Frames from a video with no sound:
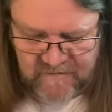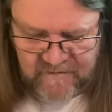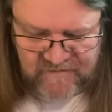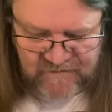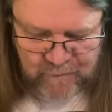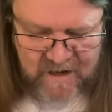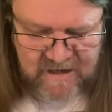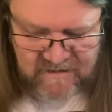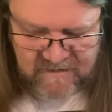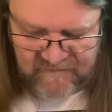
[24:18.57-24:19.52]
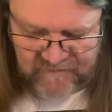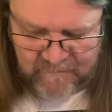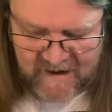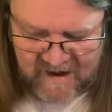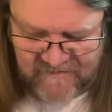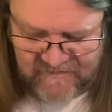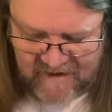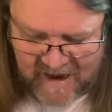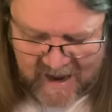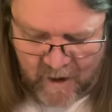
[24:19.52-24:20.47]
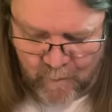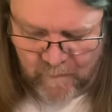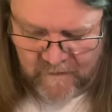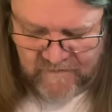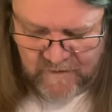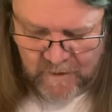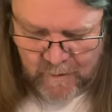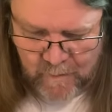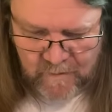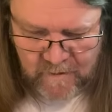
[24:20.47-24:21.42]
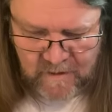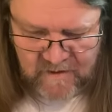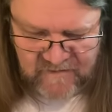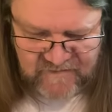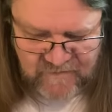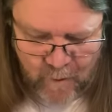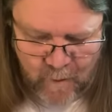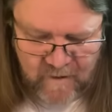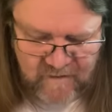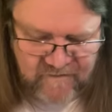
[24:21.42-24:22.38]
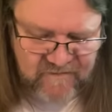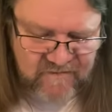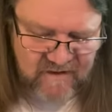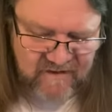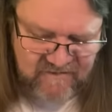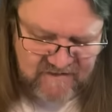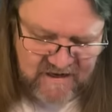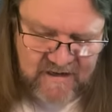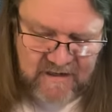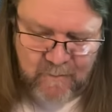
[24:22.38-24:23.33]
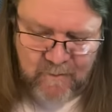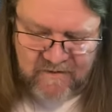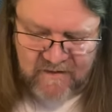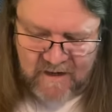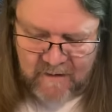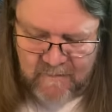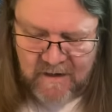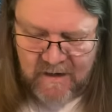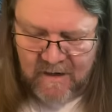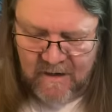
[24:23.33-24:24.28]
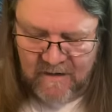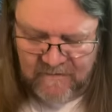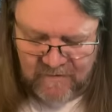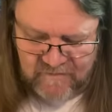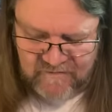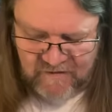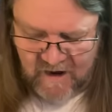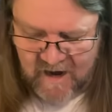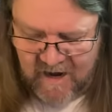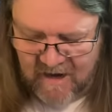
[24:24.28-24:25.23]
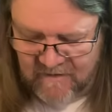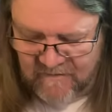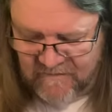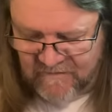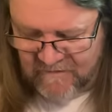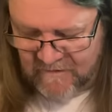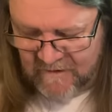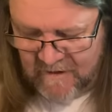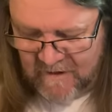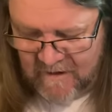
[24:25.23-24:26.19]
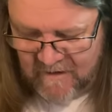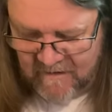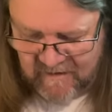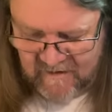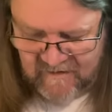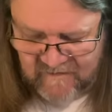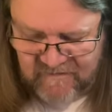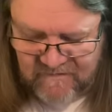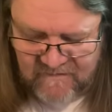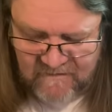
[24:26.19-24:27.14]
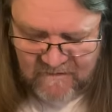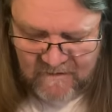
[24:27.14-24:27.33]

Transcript: to straighten this mess out with you. Source is dealing with them to change this